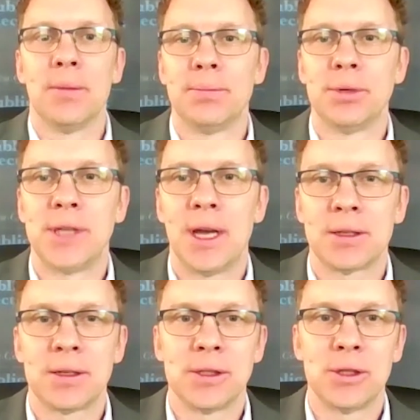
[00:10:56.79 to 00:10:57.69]

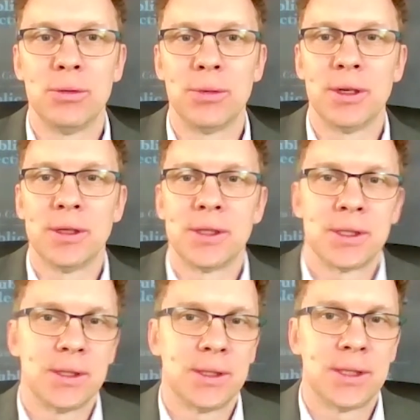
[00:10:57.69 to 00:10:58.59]
protect consumers
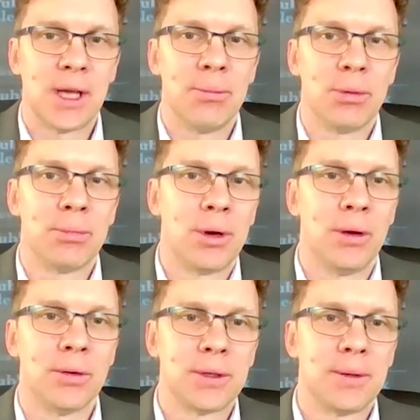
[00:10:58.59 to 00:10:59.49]
type
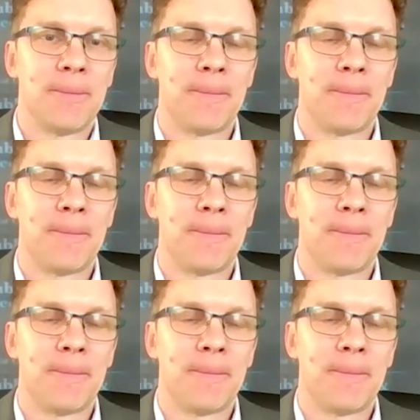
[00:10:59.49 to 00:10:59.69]
approach?